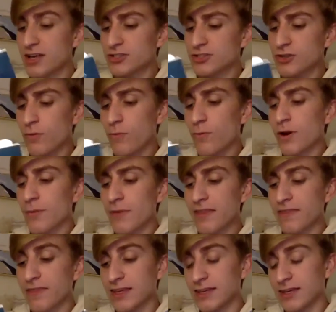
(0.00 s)
So, what am I
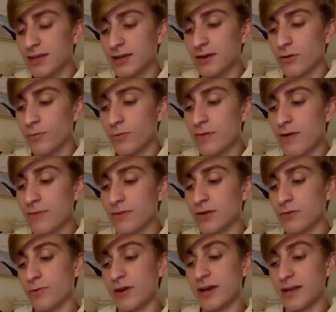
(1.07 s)
thinking we might be
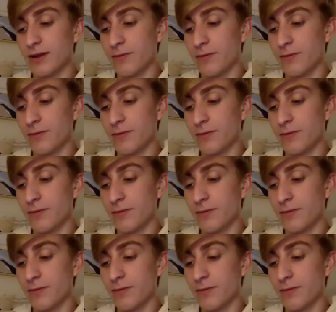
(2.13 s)
reading